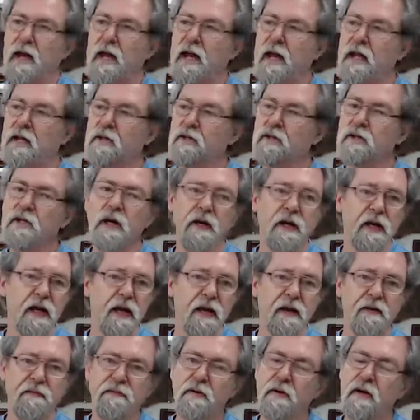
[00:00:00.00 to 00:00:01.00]
and you don't
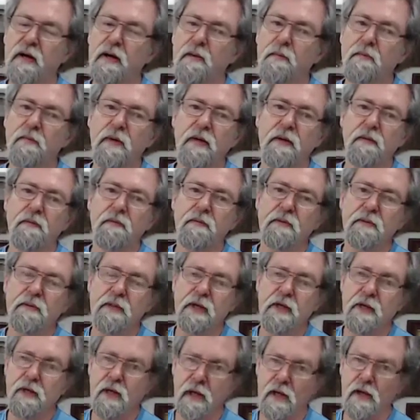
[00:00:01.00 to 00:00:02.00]
have a, um,
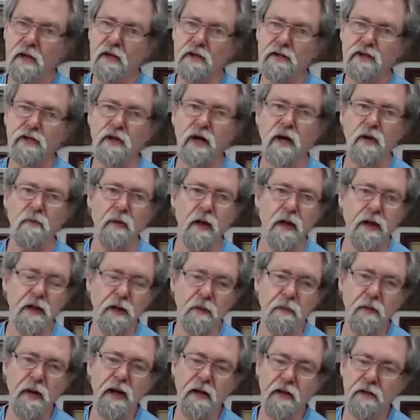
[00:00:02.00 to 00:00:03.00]
you know a lot of time
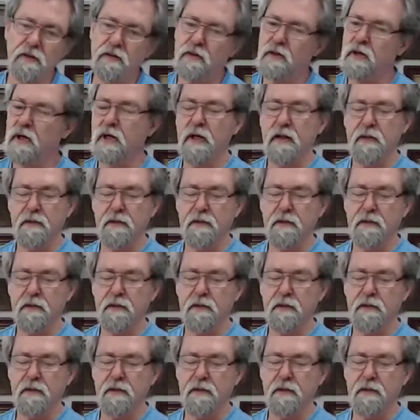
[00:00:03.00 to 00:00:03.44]
lying around,